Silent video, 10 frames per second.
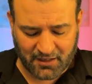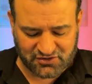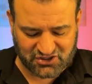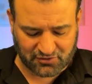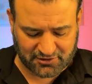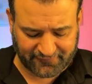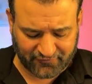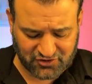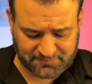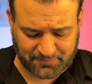So the
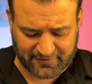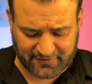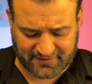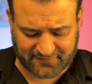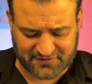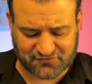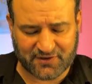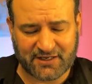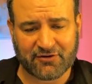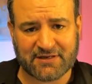first benefit of this
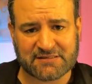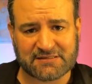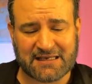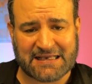right here is